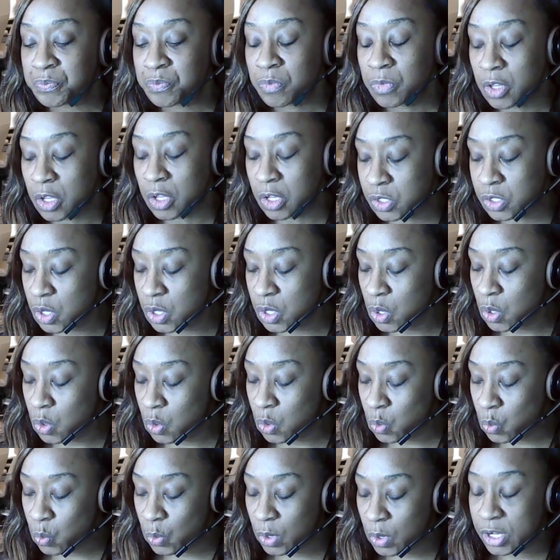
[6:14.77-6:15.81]
So
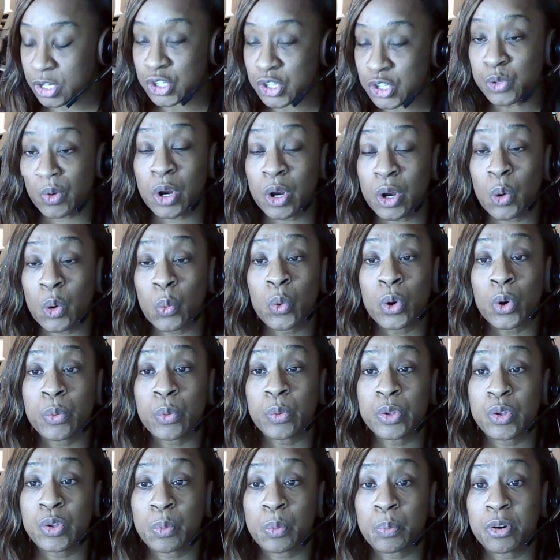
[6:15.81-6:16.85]
once you want to work with your
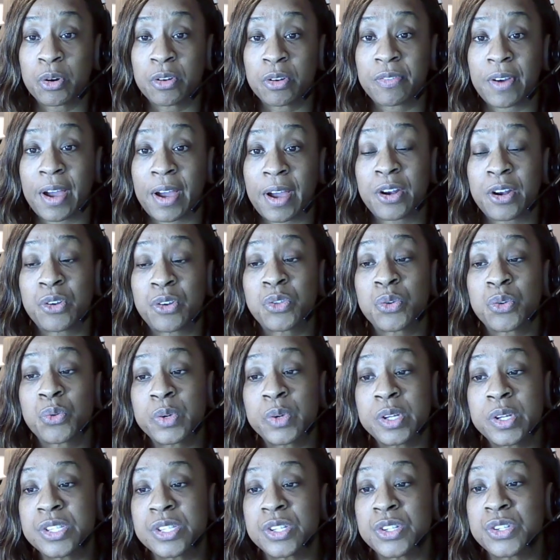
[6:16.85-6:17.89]
provider, the
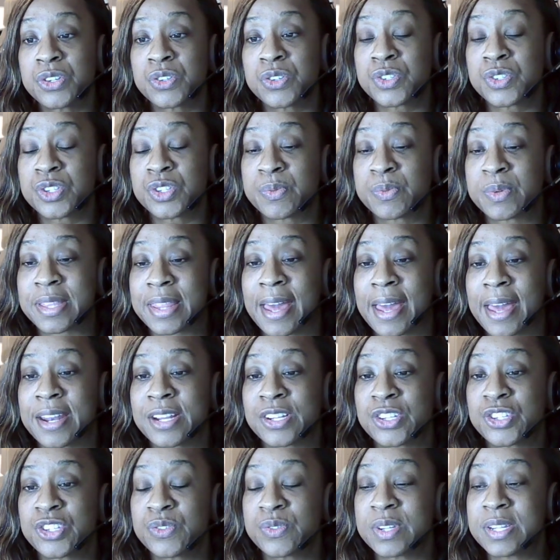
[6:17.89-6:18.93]
reason you're doing that is you
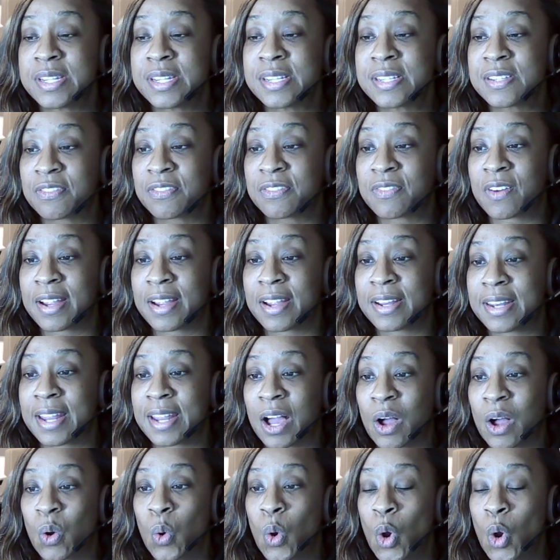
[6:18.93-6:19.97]
need to find out
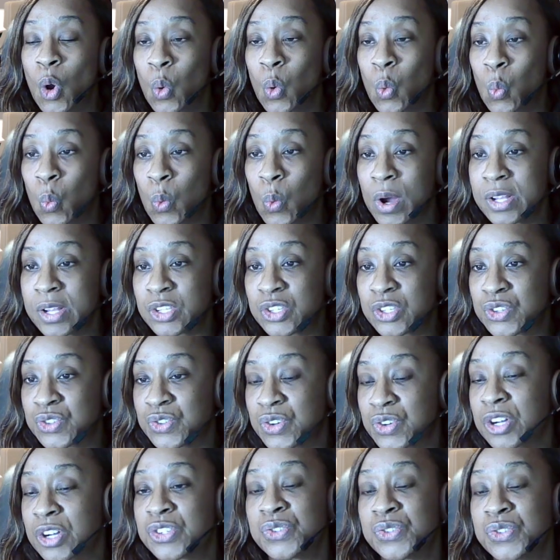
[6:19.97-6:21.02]
what
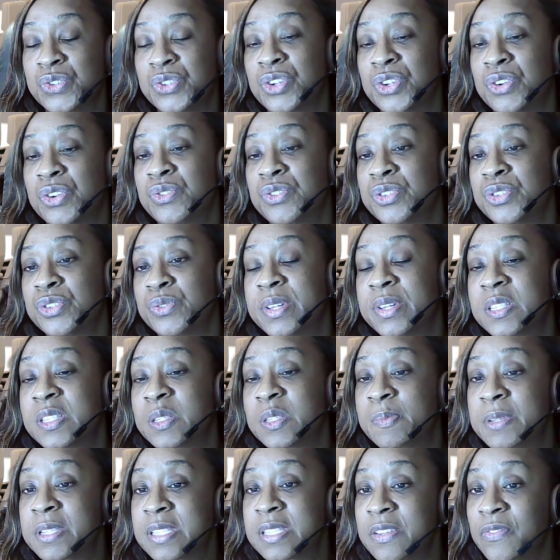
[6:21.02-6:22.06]
structures they're doing
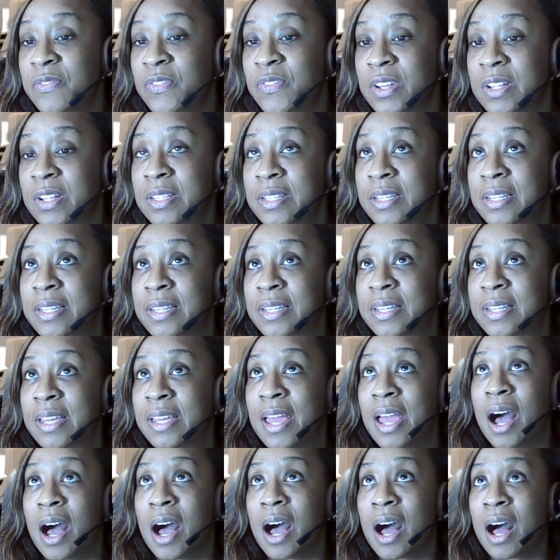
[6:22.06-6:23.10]
specifically.
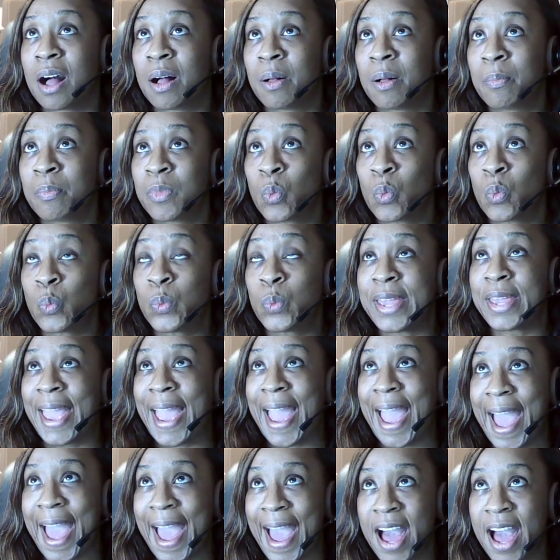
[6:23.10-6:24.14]
We
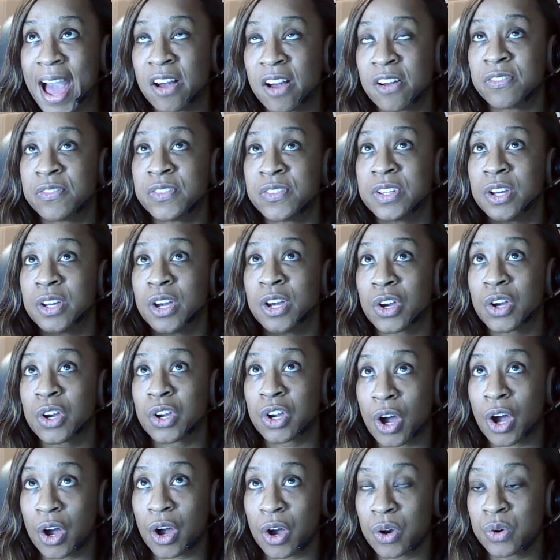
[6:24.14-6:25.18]
have
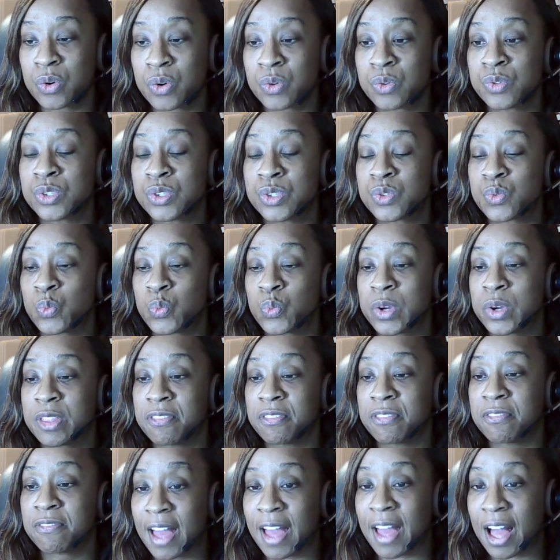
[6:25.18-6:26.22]
codes with
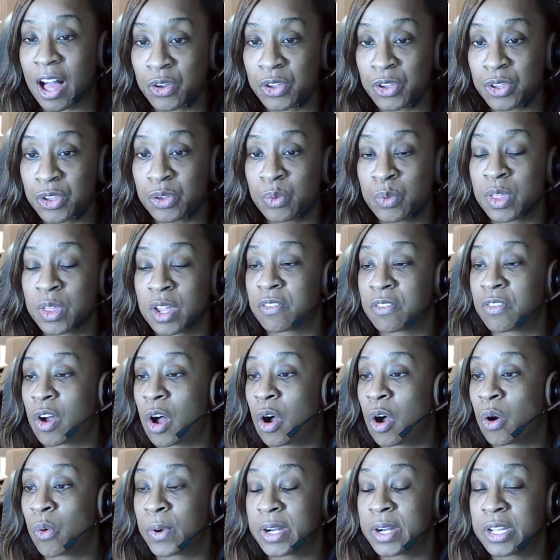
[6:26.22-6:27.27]
value that have
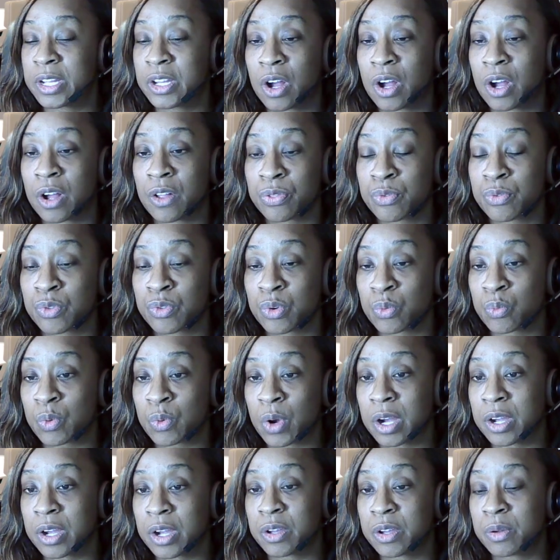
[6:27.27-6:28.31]
already gone through the RUC
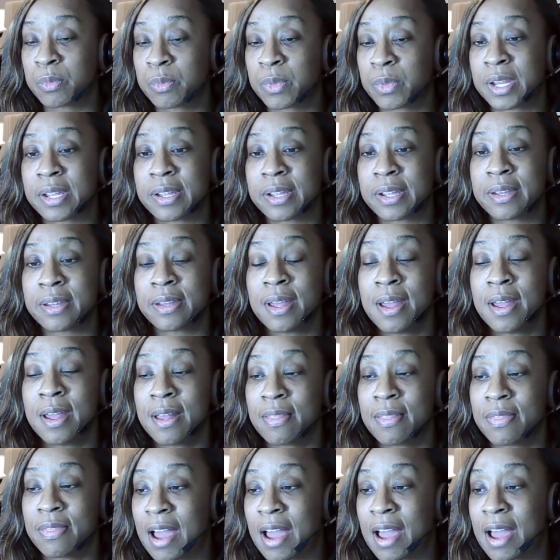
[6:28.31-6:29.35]
committee that
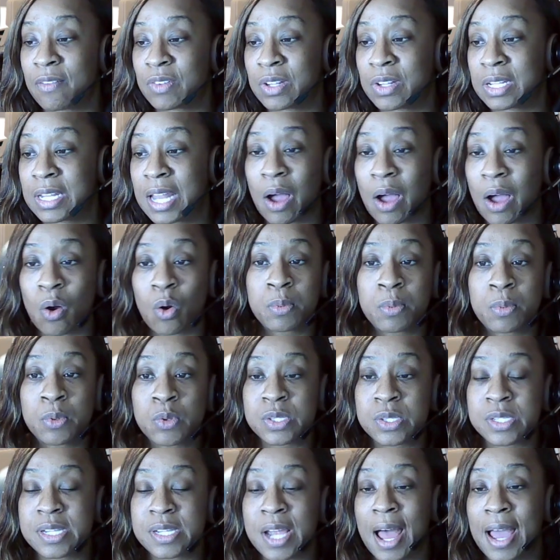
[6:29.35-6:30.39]
have allowables
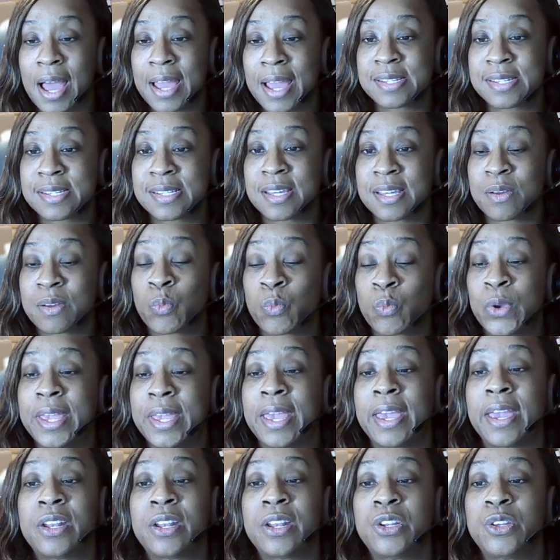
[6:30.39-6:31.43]
tied to them. We
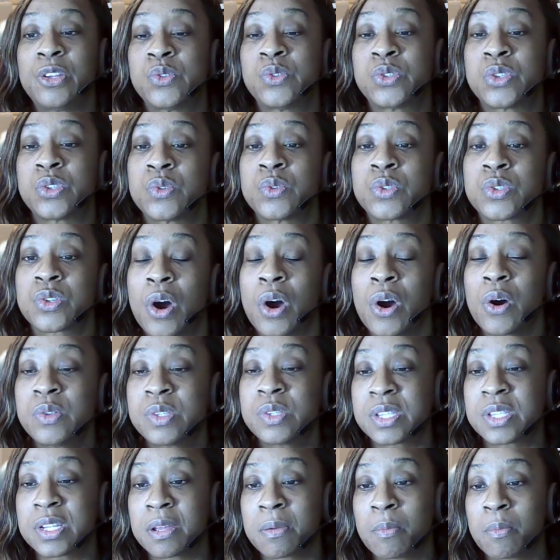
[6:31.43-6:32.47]
can't use those codes
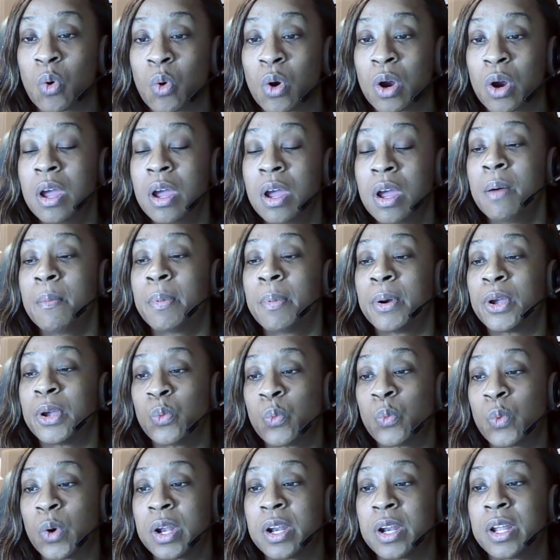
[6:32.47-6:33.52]
anymore, but you want
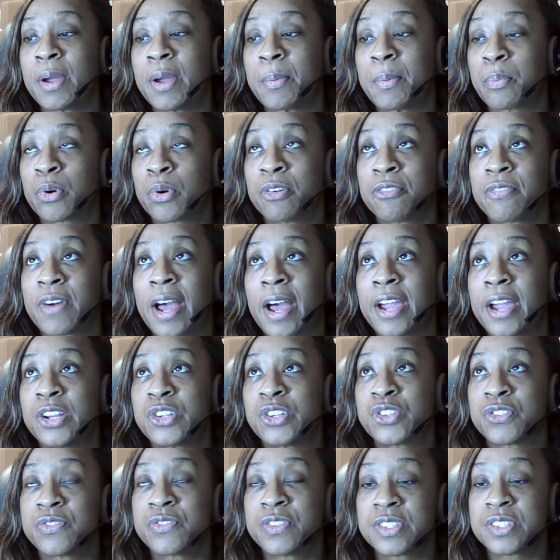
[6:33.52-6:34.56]
to provide your
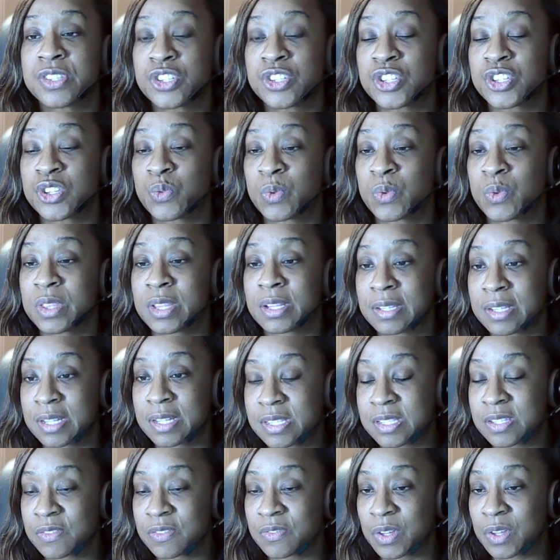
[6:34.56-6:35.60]
physician with a list
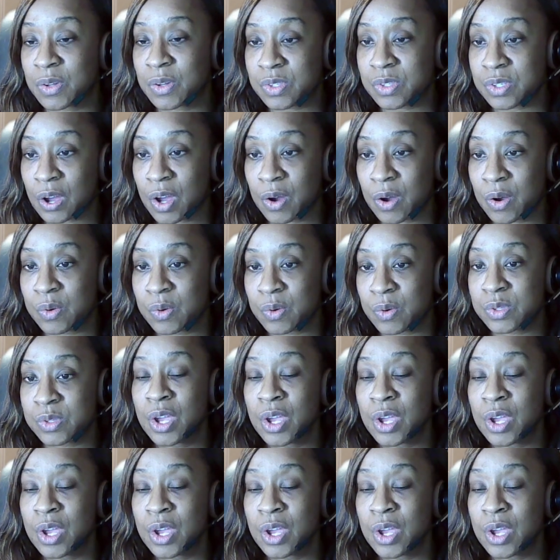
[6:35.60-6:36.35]
of those codes